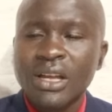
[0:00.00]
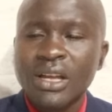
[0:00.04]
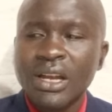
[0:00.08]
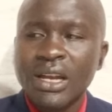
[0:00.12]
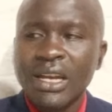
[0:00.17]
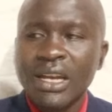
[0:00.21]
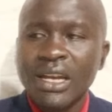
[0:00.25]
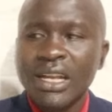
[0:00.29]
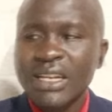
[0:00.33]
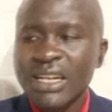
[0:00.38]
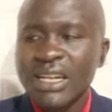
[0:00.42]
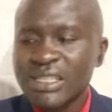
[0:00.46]

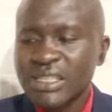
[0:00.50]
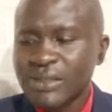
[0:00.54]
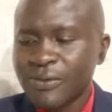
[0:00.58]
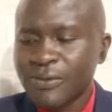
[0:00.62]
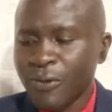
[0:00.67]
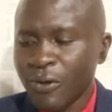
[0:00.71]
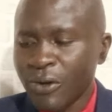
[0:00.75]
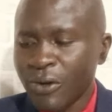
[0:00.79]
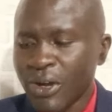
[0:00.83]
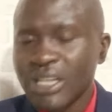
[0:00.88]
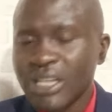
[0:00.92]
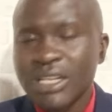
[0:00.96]
Let us
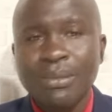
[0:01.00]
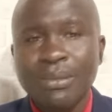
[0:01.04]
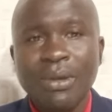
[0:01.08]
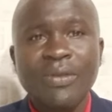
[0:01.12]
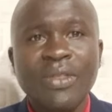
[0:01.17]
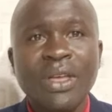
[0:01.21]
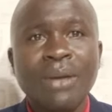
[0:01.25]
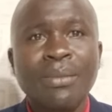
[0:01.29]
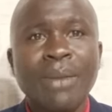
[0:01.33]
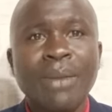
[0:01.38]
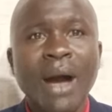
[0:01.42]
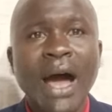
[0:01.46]
forget about
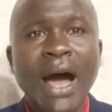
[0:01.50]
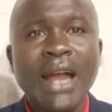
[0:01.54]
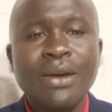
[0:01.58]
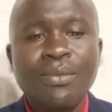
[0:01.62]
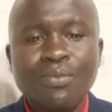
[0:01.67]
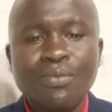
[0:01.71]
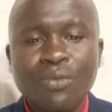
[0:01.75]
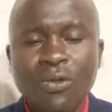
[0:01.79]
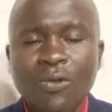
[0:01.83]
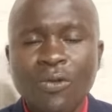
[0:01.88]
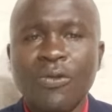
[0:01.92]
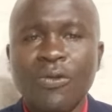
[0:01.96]
them
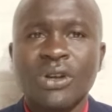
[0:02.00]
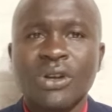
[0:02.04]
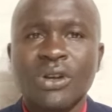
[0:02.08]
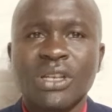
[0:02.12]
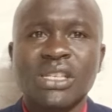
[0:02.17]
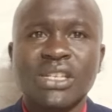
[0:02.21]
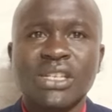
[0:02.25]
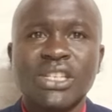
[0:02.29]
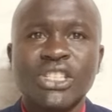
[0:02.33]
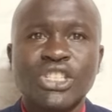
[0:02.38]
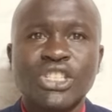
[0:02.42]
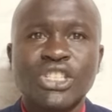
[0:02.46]
and move on
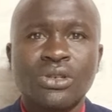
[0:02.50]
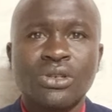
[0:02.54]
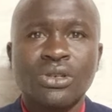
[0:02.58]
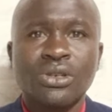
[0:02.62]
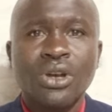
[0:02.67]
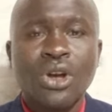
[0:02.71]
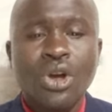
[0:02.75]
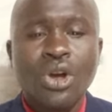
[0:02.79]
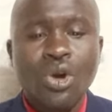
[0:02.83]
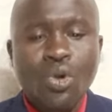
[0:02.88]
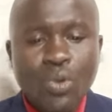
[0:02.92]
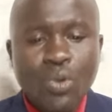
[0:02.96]
as a
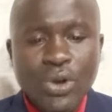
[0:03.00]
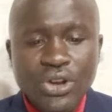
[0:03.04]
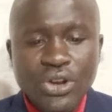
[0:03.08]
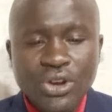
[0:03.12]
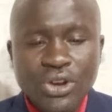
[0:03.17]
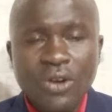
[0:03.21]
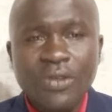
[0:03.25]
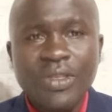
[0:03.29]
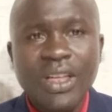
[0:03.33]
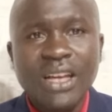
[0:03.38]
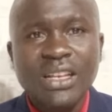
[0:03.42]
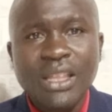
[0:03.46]
nation. We
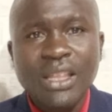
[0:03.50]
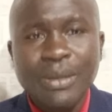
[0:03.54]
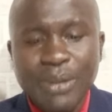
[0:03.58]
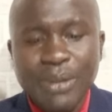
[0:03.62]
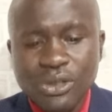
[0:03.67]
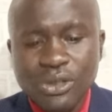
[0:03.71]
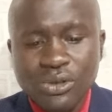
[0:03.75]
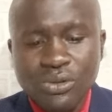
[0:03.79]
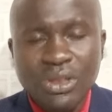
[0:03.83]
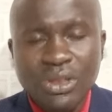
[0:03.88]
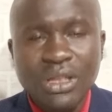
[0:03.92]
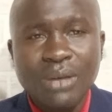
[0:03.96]
know that the
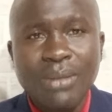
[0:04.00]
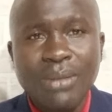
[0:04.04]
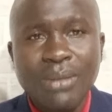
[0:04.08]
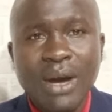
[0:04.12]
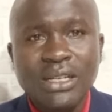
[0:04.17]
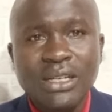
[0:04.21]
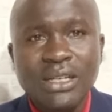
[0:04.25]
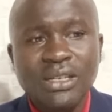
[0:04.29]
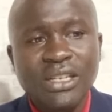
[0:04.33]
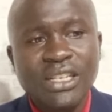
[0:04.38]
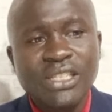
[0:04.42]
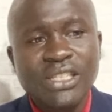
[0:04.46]
person with the
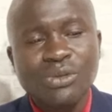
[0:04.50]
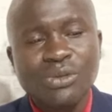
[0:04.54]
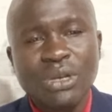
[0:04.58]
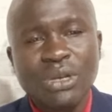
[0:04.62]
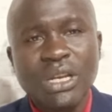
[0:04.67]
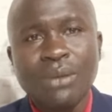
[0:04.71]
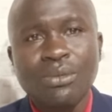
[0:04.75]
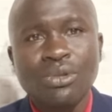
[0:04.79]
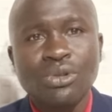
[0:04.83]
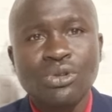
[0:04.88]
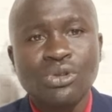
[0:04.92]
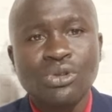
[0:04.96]
mantle is
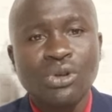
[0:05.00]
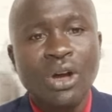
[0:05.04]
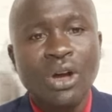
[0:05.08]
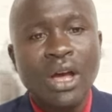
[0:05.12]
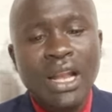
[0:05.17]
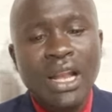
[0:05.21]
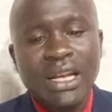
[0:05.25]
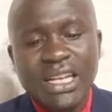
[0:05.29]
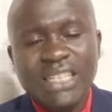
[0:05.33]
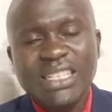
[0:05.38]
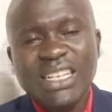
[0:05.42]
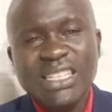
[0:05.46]
William Ruto.
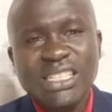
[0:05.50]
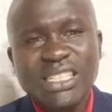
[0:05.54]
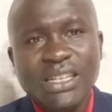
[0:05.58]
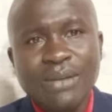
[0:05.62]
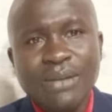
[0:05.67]
Let us